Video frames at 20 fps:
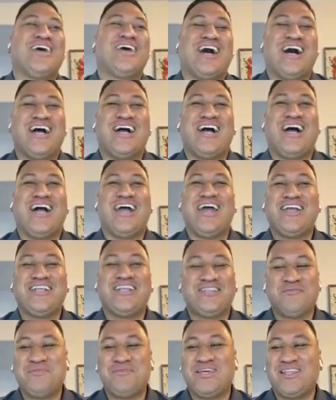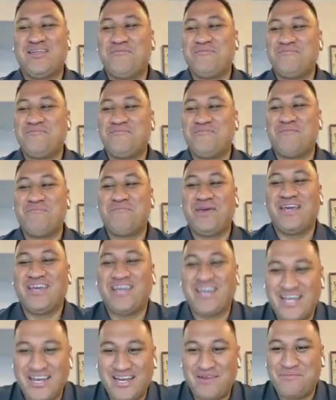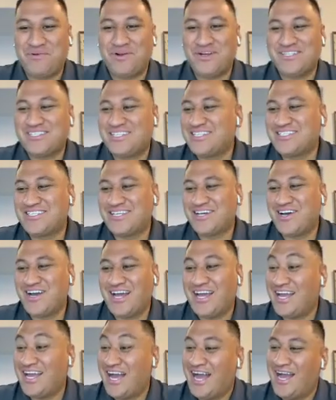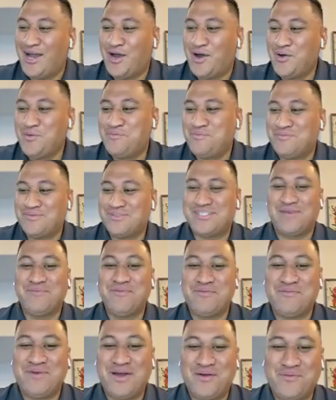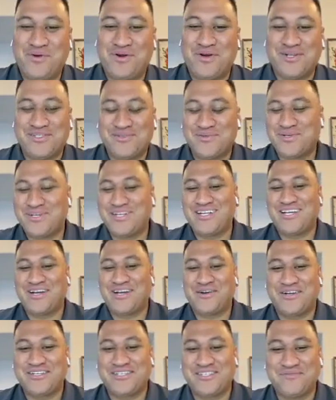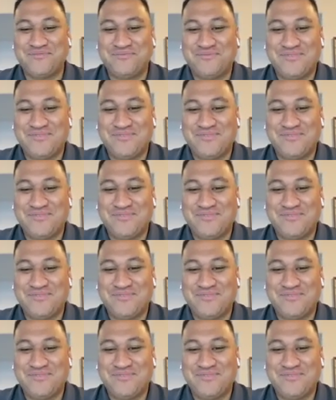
I hate to be the big-headed person, so I hope some of my words would encourage him.